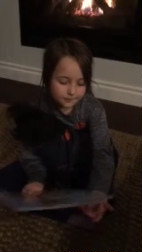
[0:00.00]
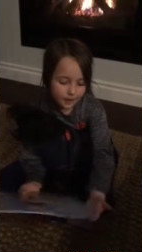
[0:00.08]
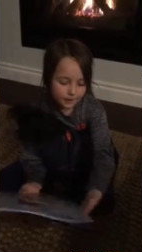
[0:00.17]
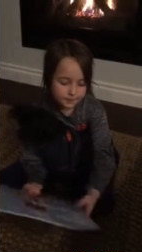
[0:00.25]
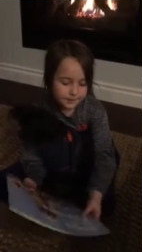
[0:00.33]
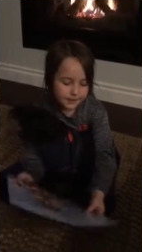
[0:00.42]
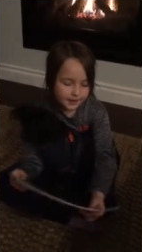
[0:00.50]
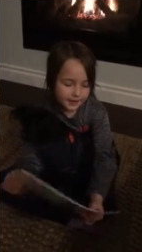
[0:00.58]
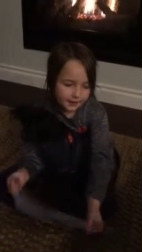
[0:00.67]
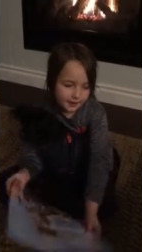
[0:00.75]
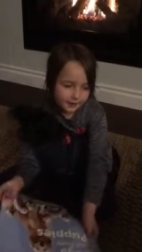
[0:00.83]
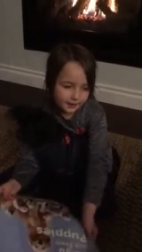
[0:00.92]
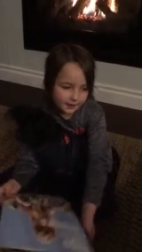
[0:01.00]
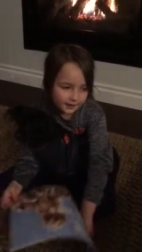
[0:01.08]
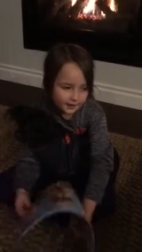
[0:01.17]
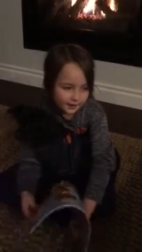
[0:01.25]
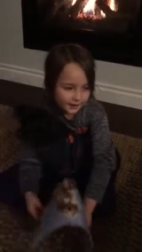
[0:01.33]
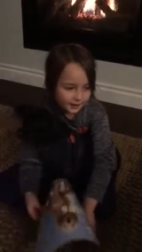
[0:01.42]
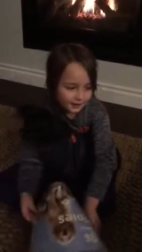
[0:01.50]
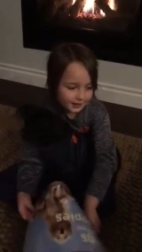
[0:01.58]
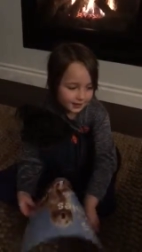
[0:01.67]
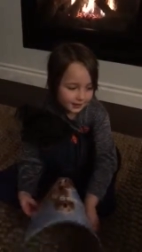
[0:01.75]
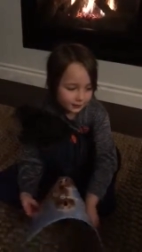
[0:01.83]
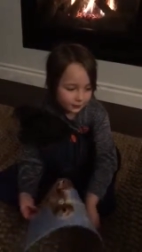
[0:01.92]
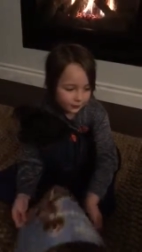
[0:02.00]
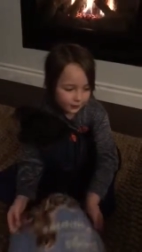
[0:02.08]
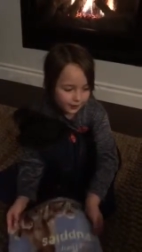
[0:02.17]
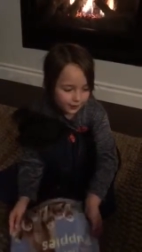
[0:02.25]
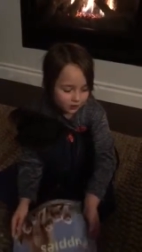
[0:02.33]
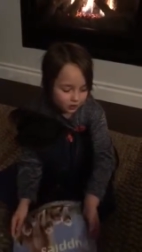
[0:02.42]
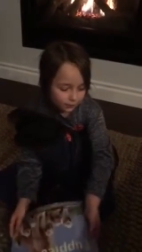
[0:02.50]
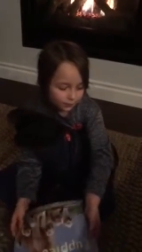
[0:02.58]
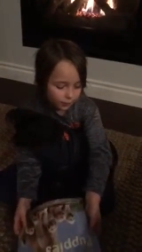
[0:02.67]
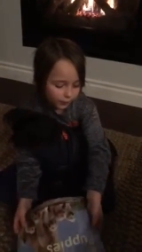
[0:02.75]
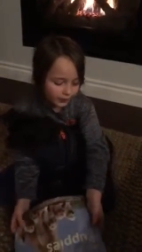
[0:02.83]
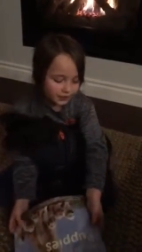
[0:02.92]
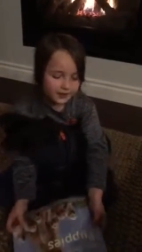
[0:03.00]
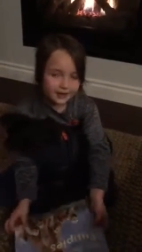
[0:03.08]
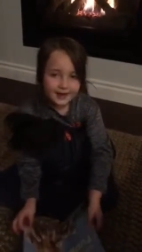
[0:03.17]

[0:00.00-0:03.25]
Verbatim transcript: puppies, like once they're born,